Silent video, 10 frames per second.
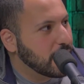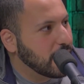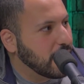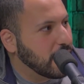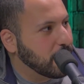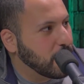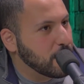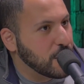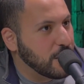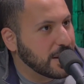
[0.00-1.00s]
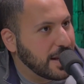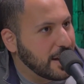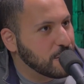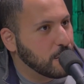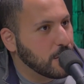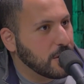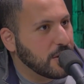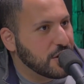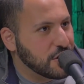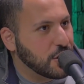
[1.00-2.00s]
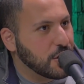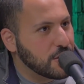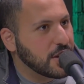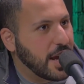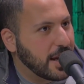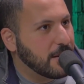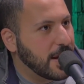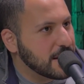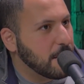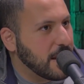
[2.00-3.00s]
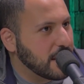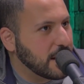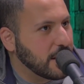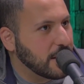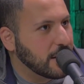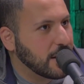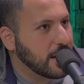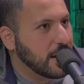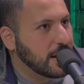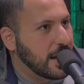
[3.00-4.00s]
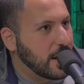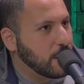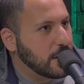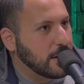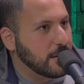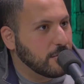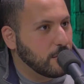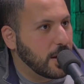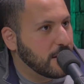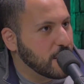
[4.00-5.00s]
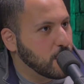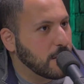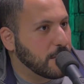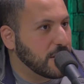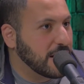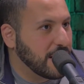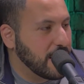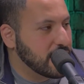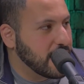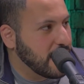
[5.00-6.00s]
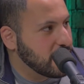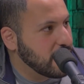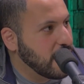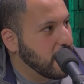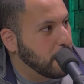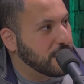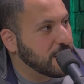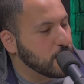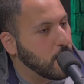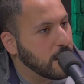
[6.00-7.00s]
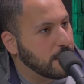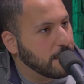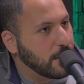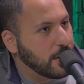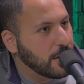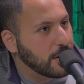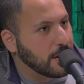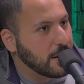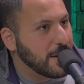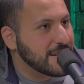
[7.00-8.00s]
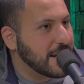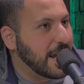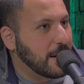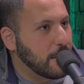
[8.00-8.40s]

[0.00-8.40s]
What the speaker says: for observing the natural world, the church kind of has a method here. not only, right, there's one for declaring saints, but there's one for investigating